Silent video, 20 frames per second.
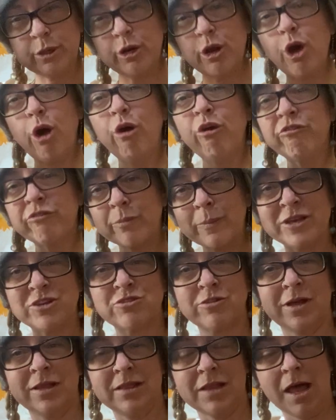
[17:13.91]
it over my
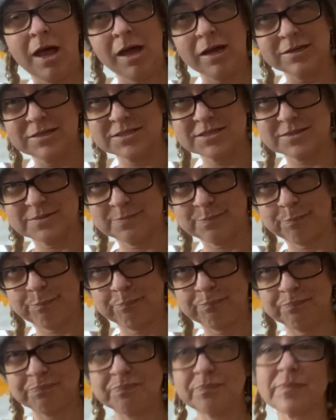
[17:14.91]
dreadlocks.
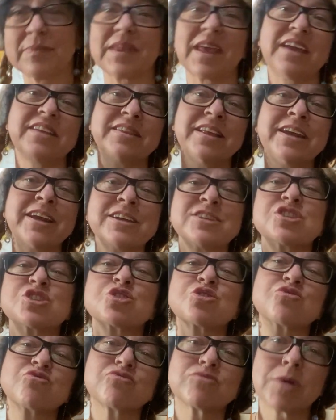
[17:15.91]
And then I
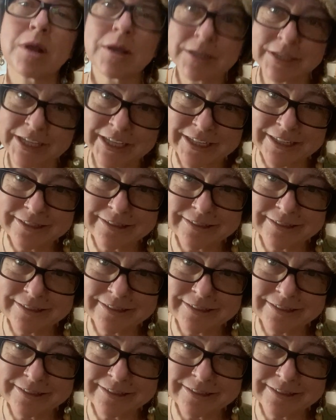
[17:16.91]
shrunk it.